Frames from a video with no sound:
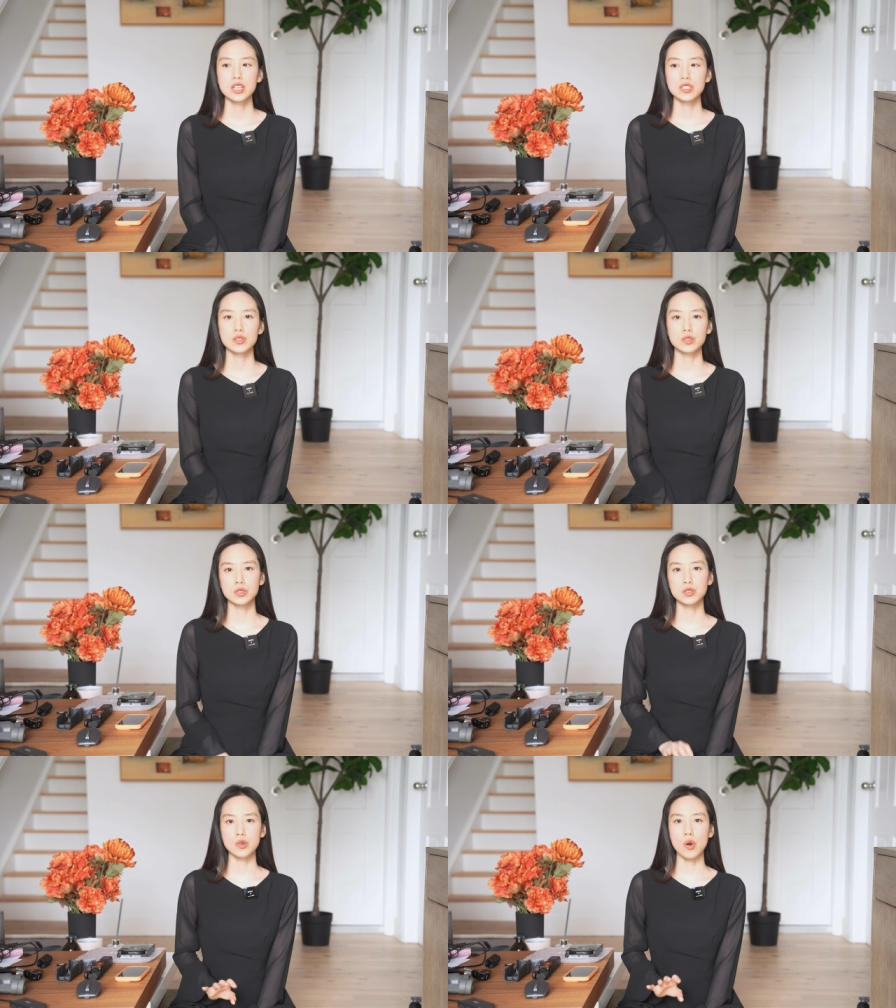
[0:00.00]
So
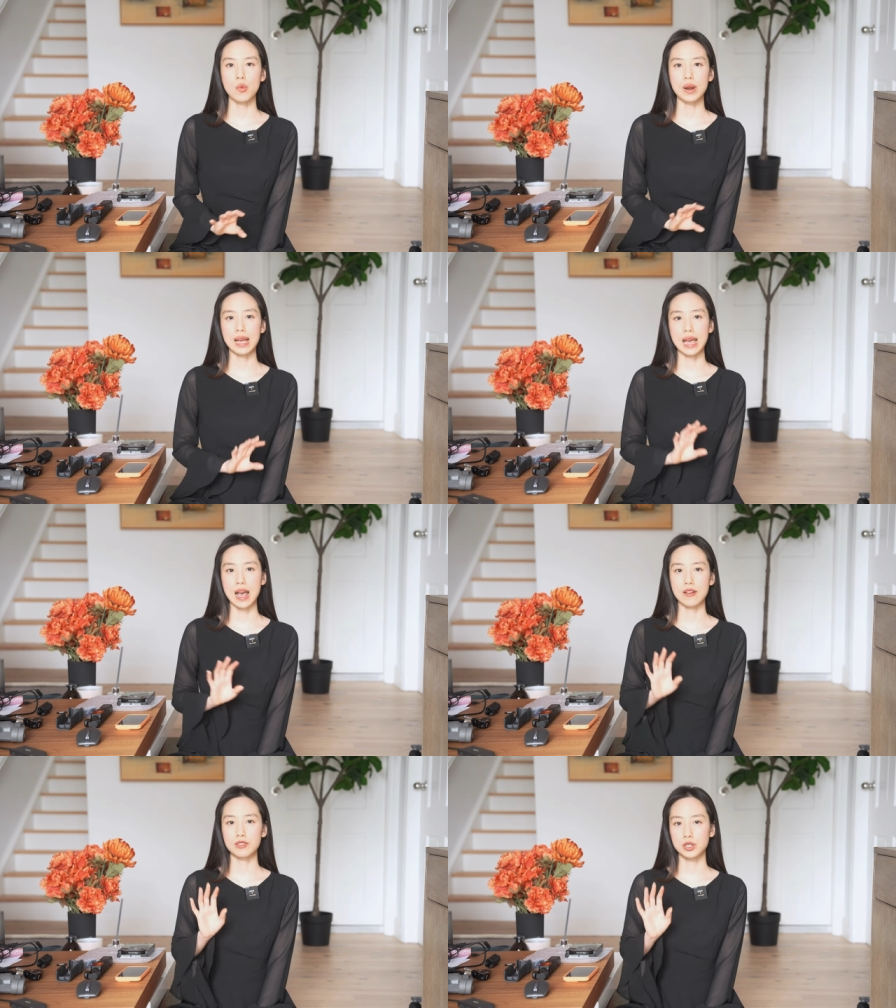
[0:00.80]
to store what I
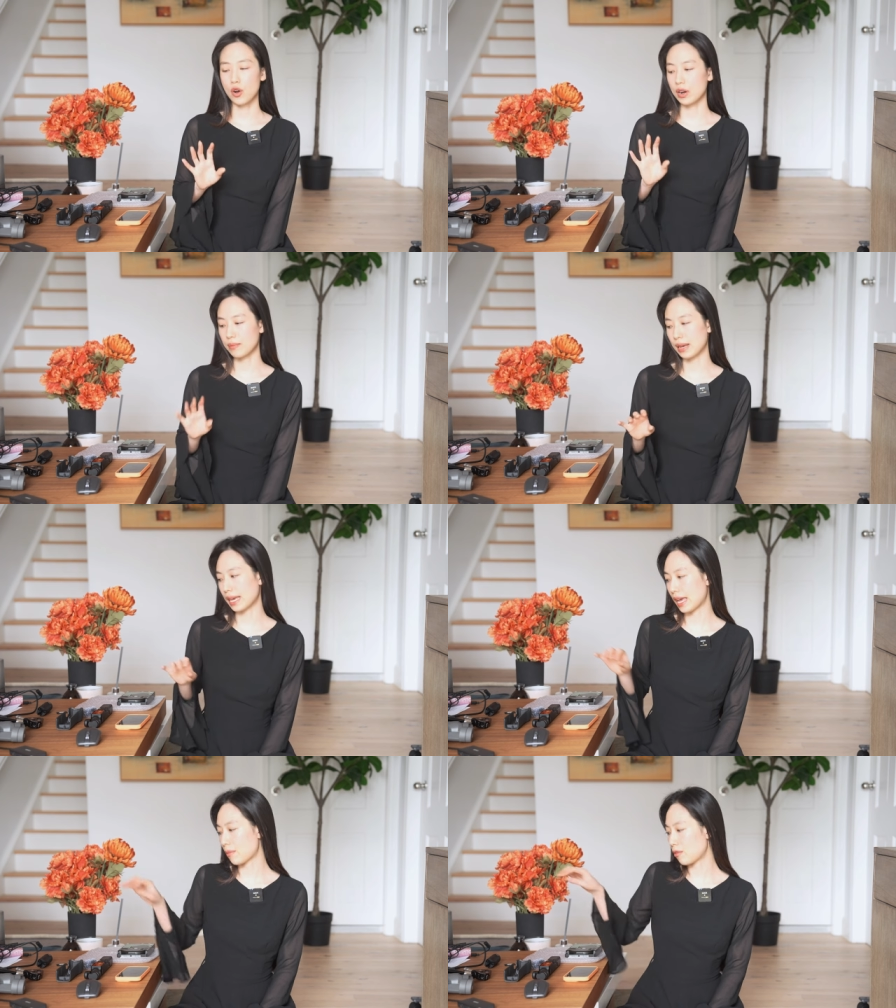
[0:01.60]
have recorded in my
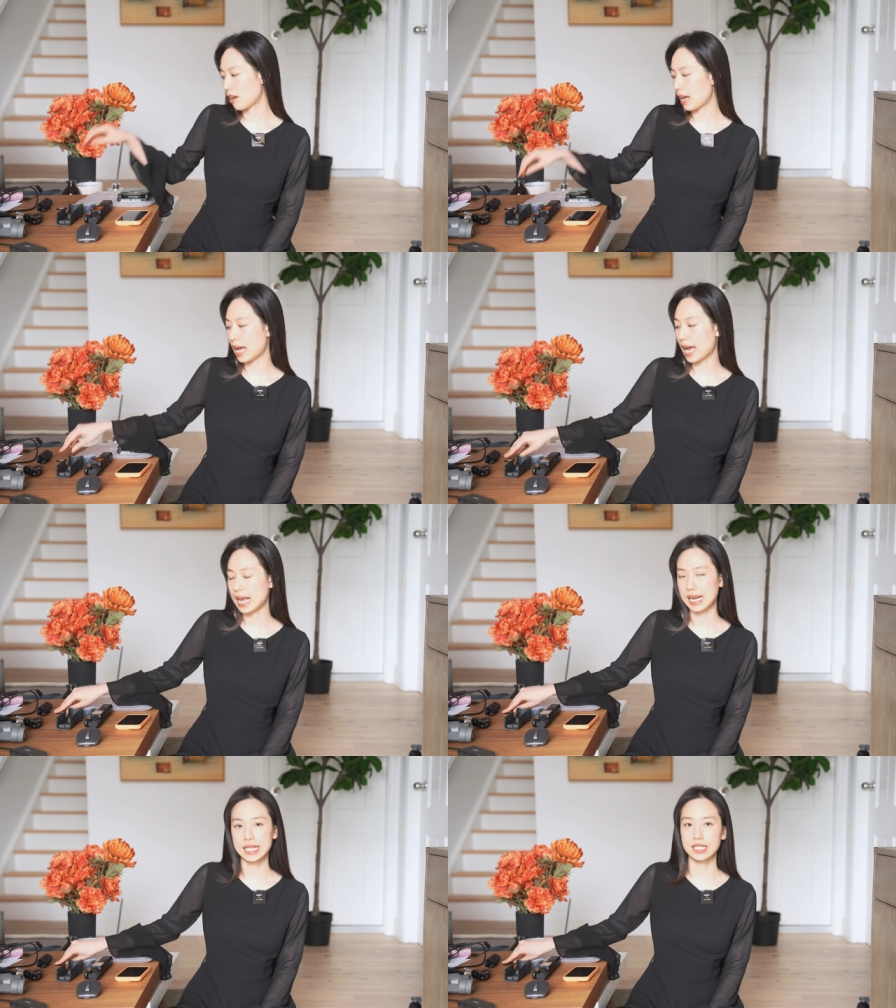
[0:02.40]
camera,
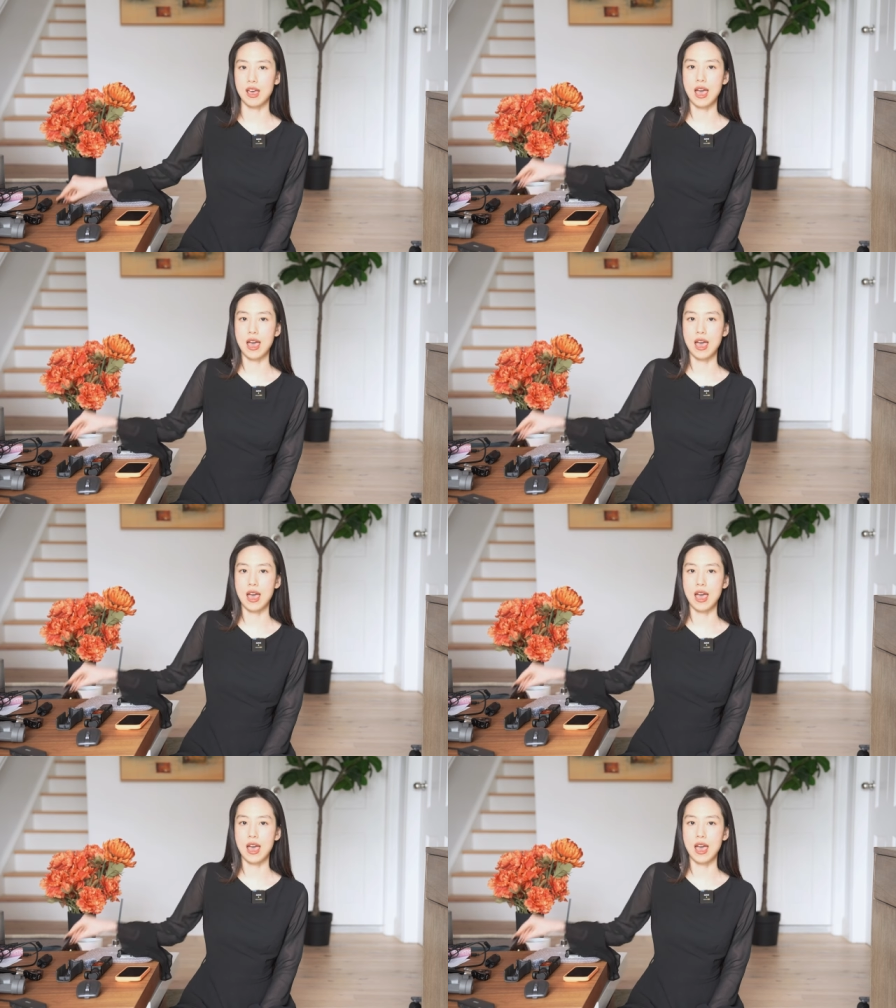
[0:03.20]
I need to